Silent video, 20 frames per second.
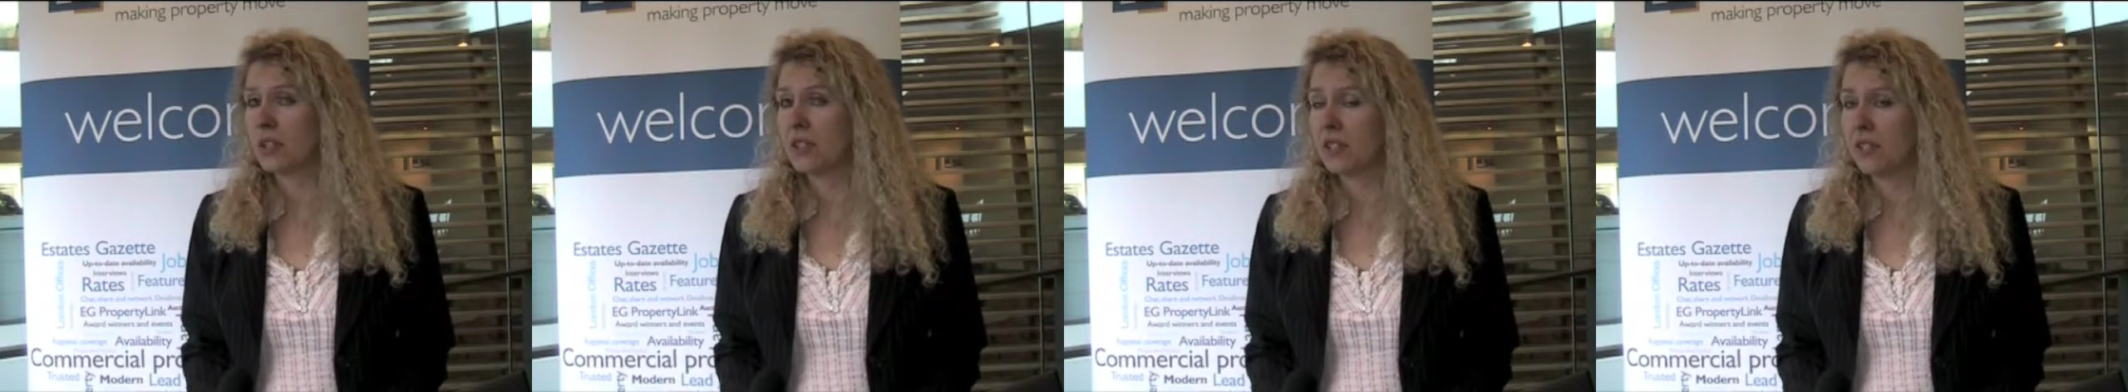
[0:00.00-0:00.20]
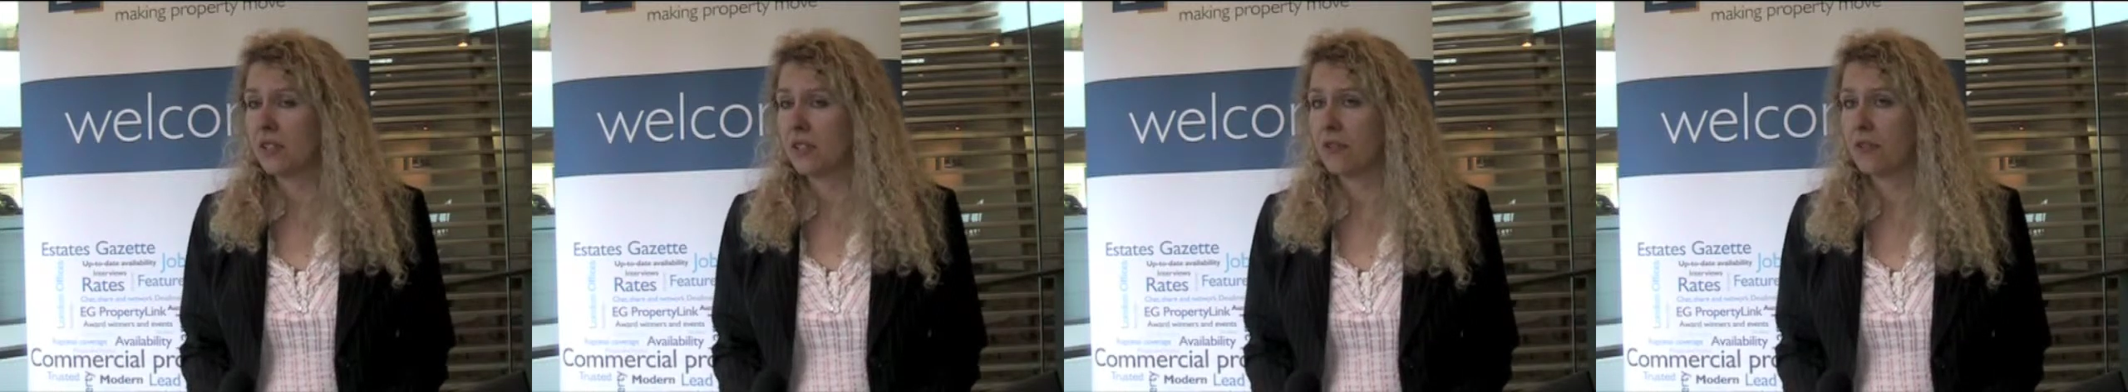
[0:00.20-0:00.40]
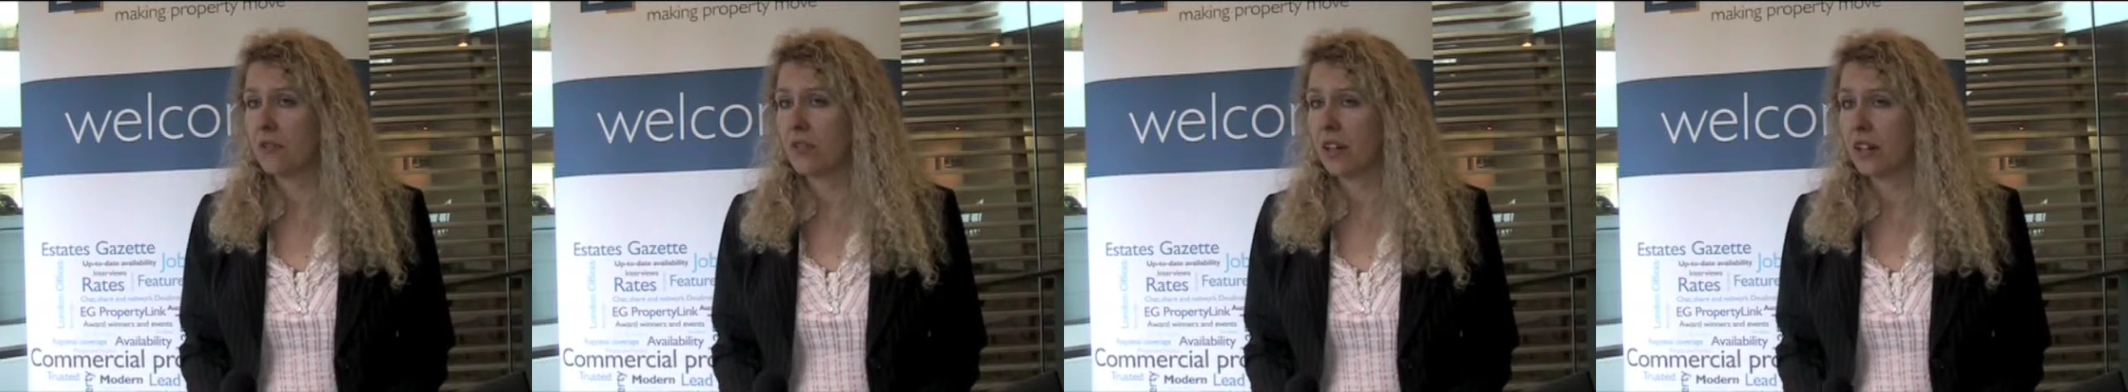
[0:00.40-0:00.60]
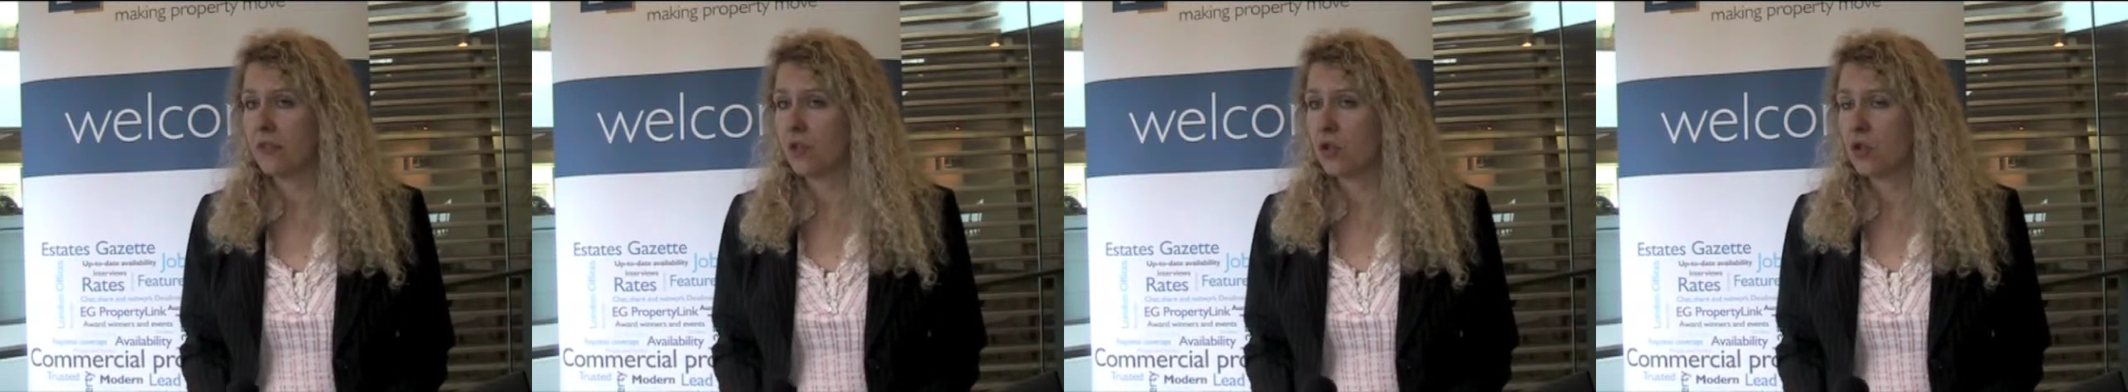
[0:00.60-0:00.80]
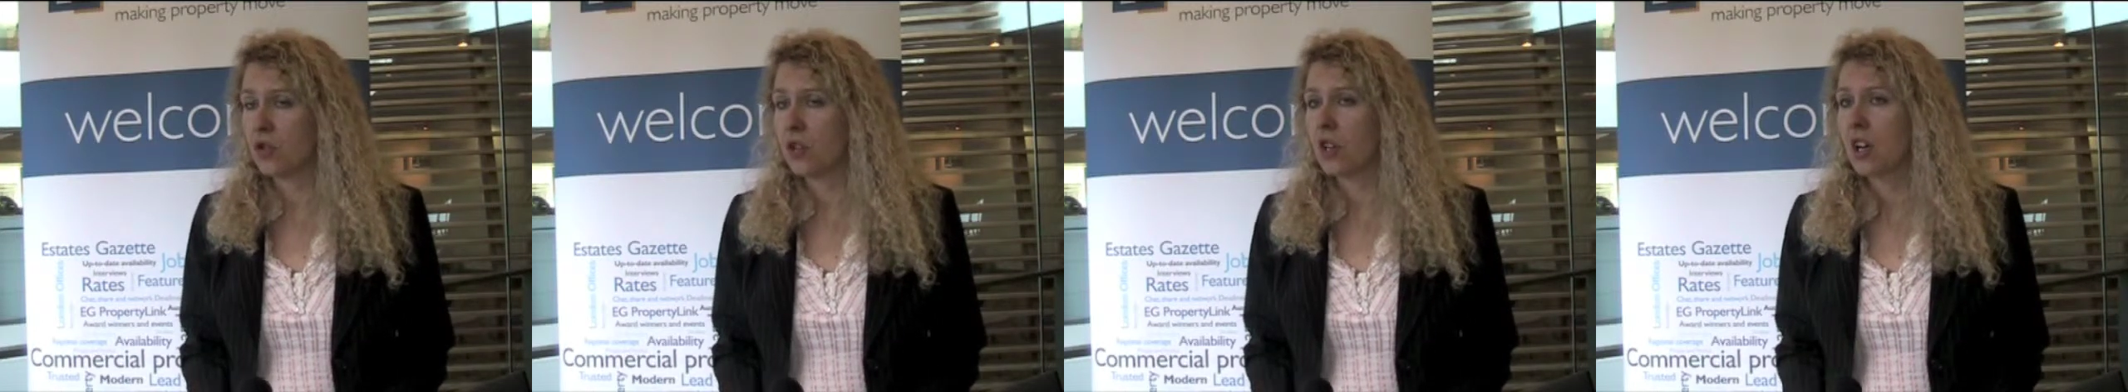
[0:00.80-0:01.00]
City
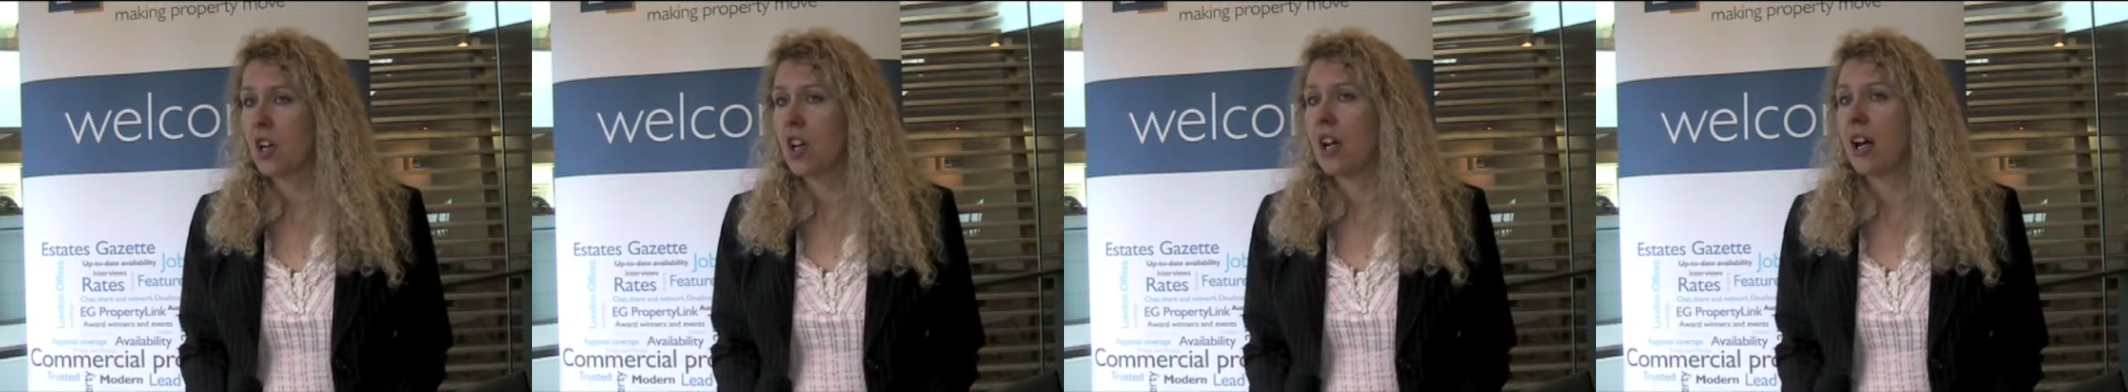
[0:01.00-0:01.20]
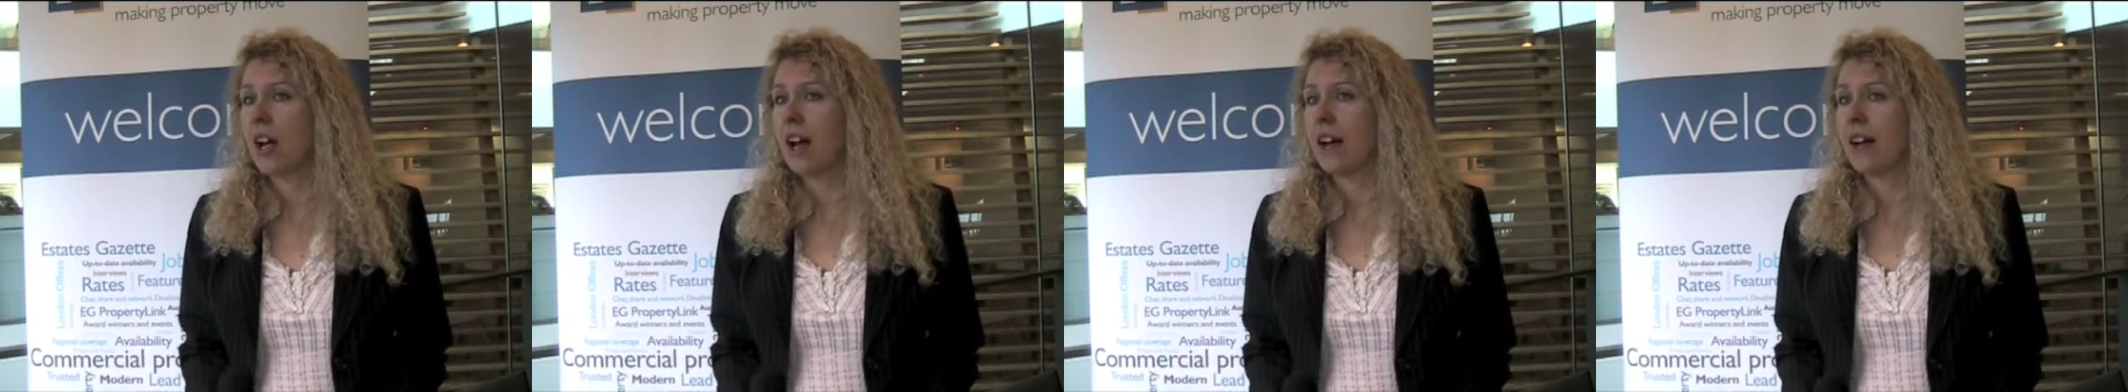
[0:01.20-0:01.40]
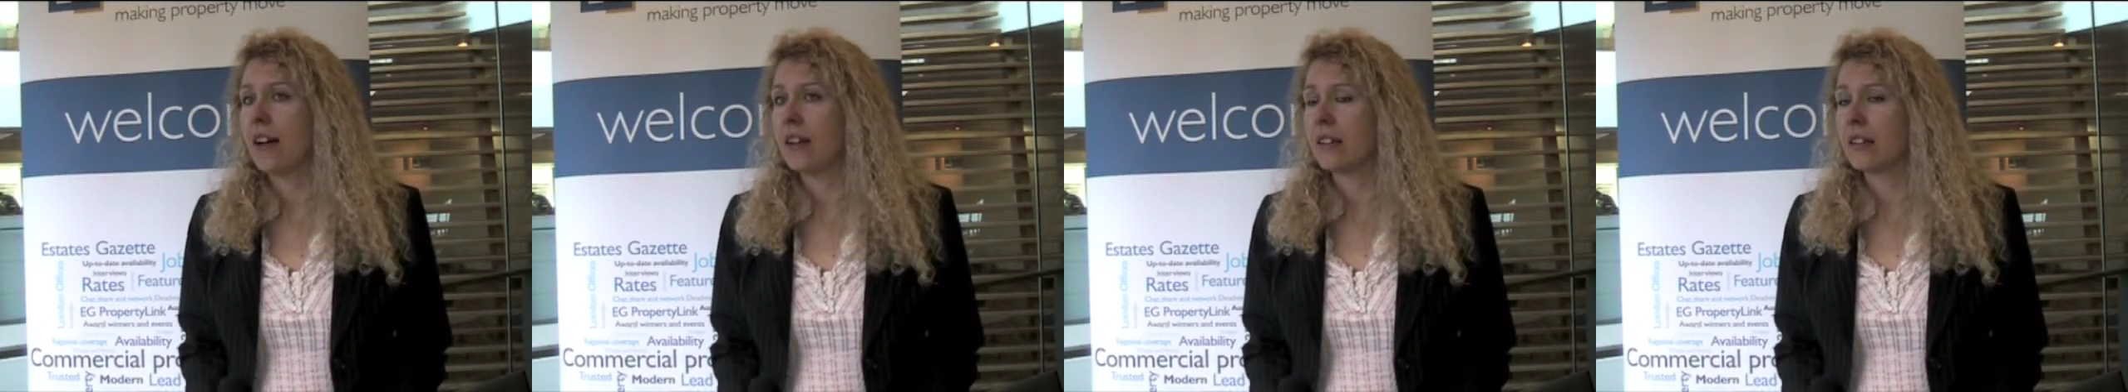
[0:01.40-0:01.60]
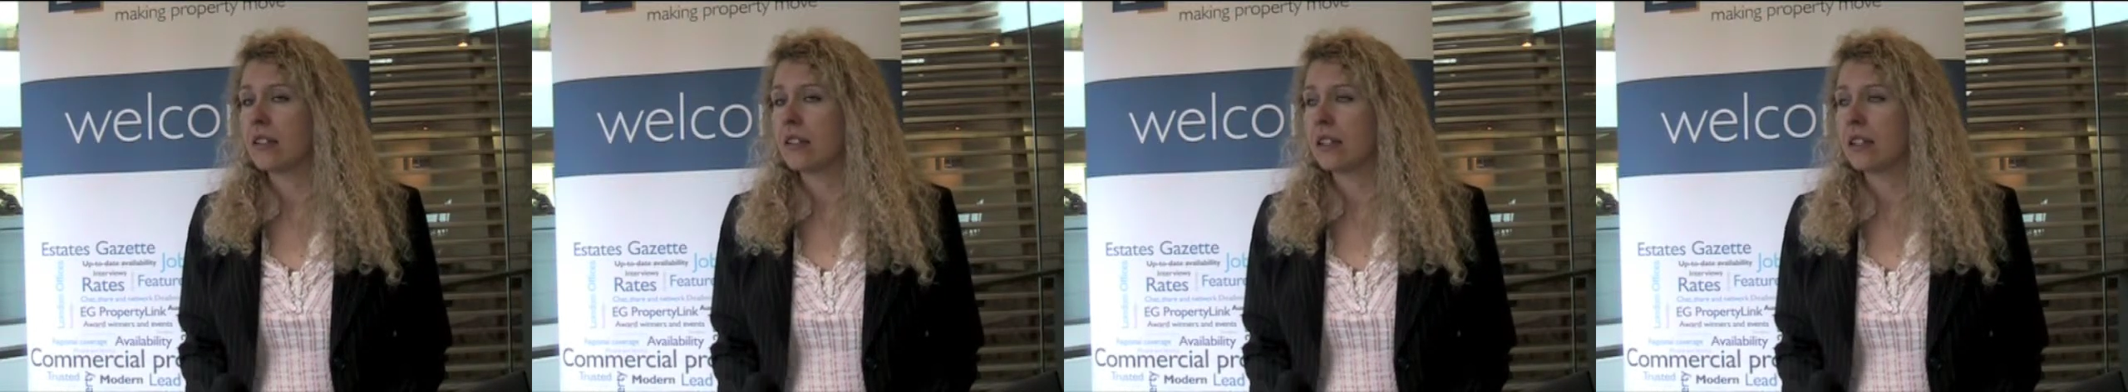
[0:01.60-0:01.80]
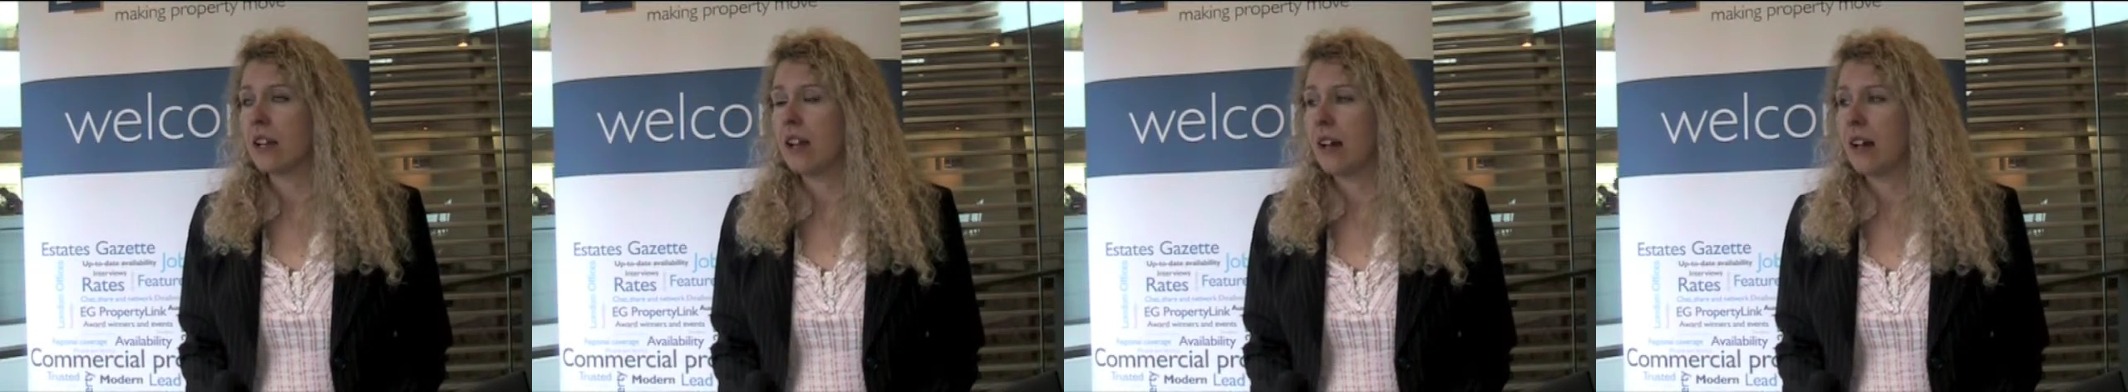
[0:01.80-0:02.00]
Fringe,
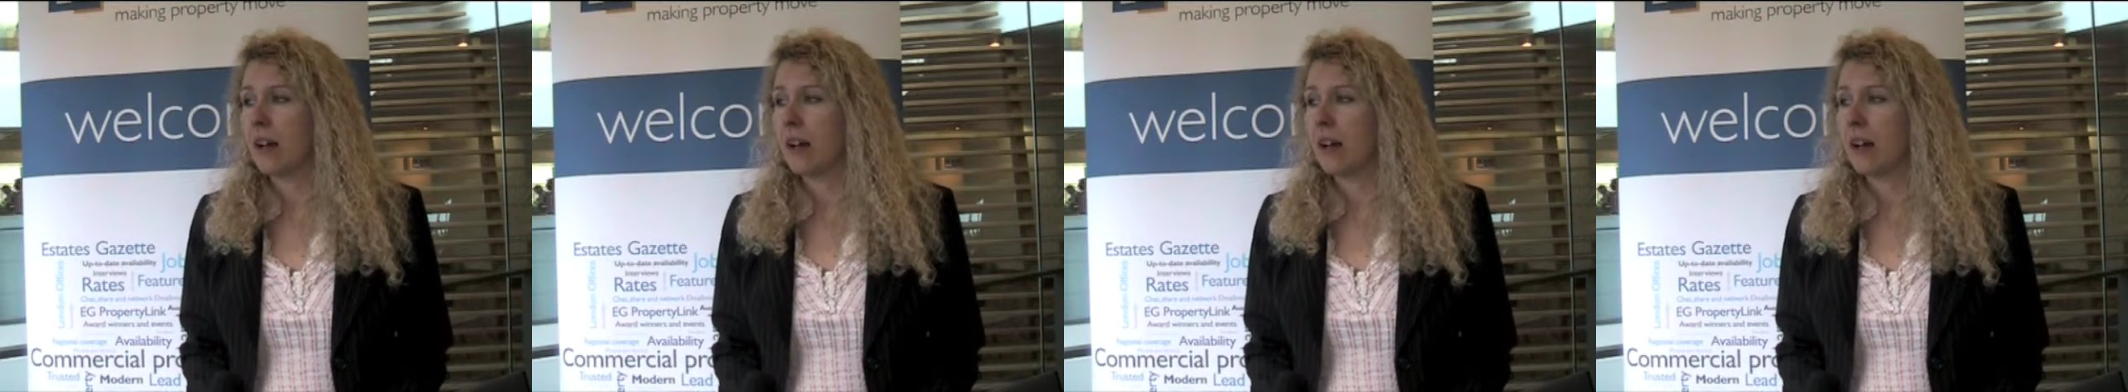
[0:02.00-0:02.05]
and